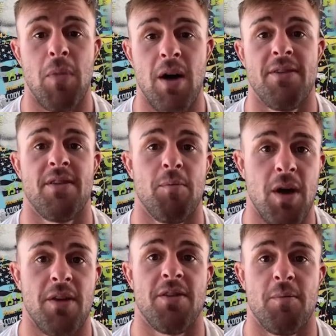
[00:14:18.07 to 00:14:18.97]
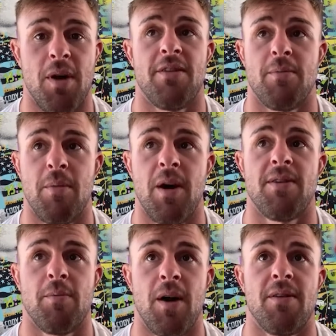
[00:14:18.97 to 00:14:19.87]
months and months and months and
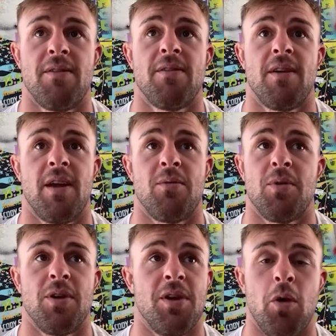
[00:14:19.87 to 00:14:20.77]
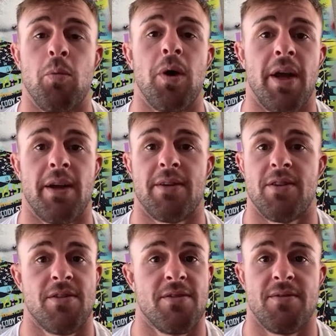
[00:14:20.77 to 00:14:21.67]
months and months, and really no break,
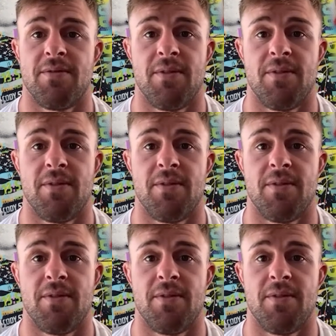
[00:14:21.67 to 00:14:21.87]
just